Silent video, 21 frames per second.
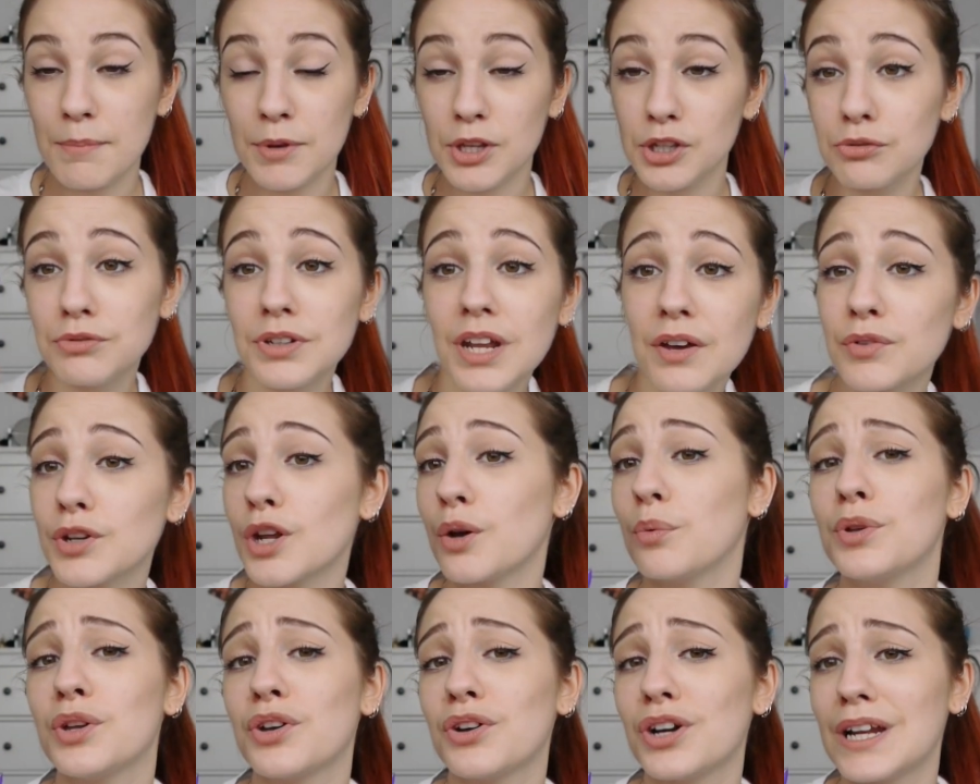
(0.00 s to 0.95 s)
You never know
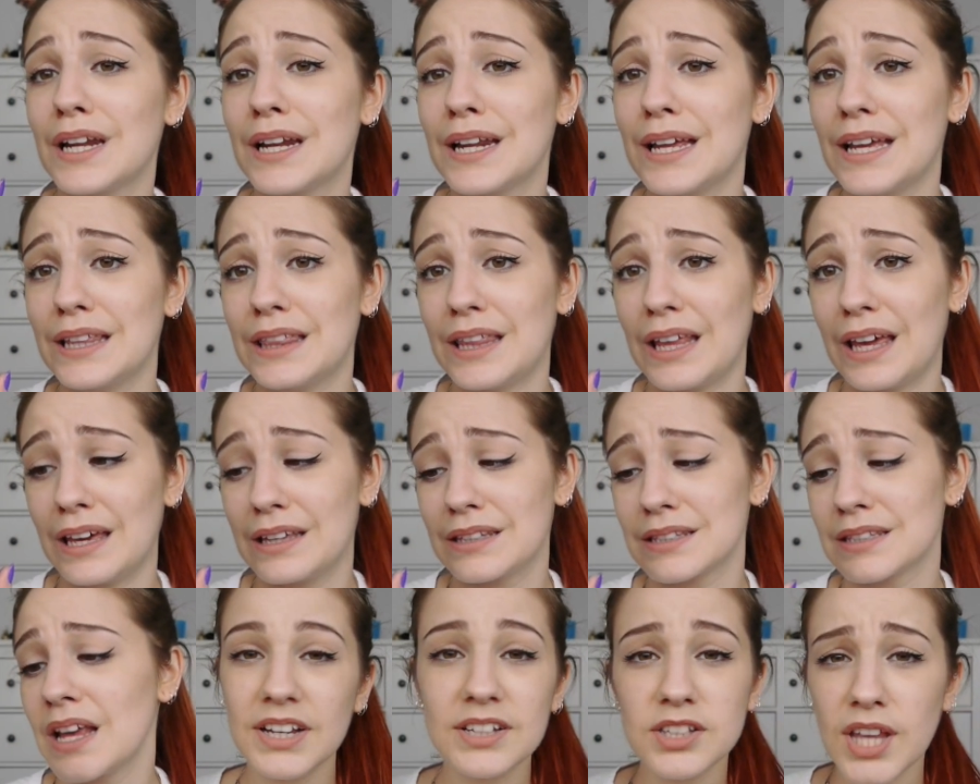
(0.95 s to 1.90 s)
when you're gonna need
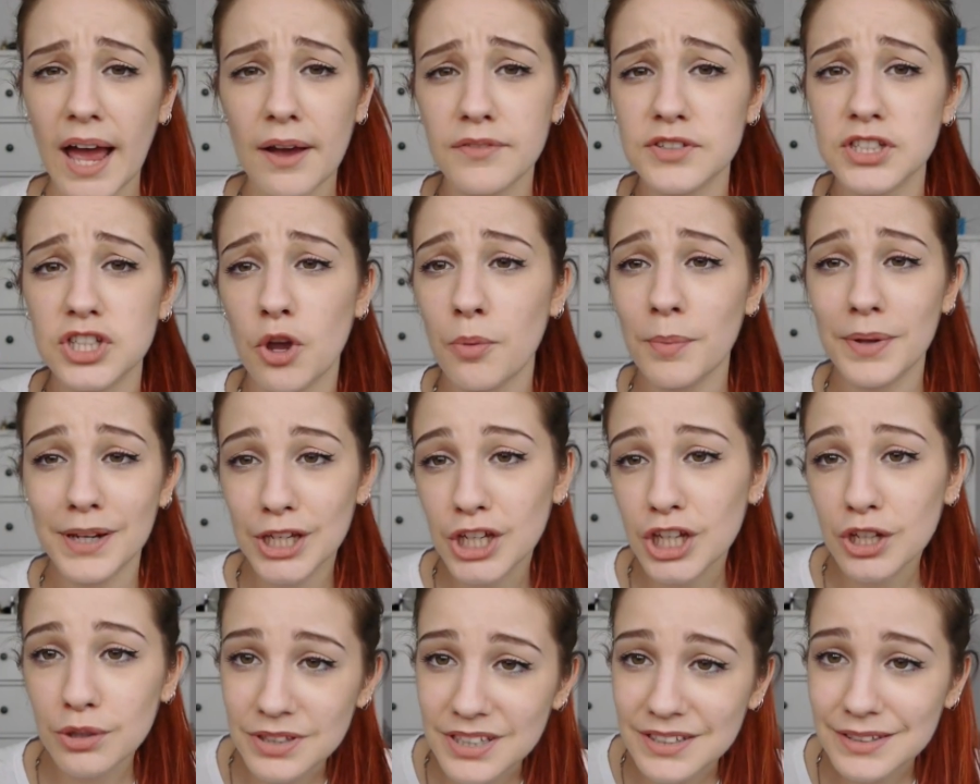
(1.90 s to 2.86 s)
these. These have so
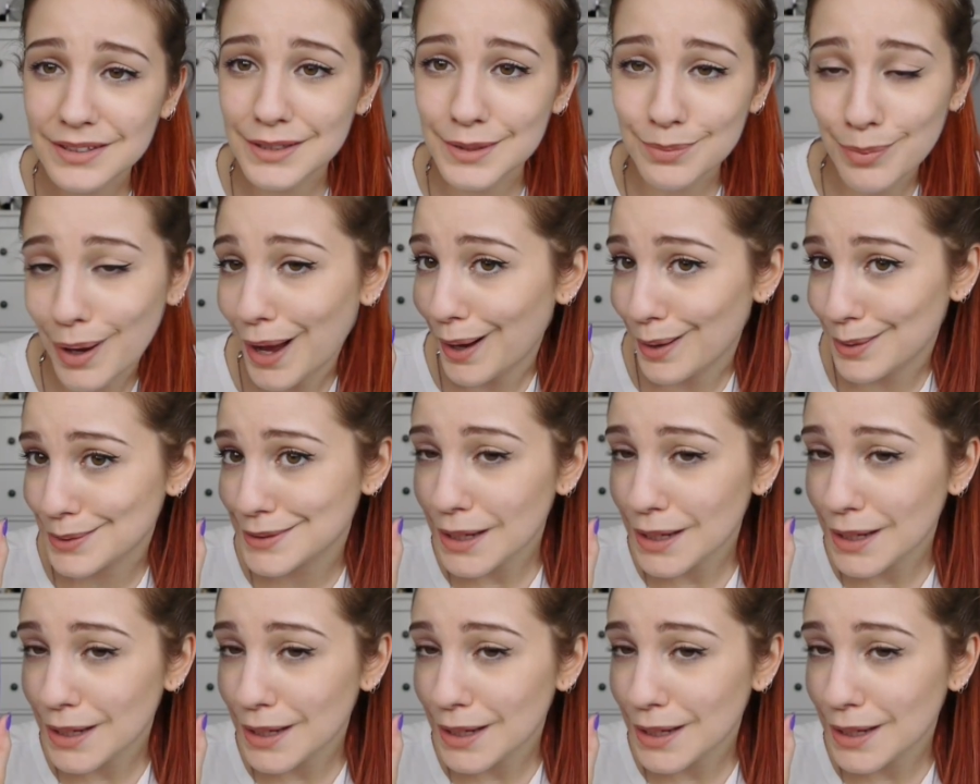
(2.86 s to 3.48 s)
many uses as well.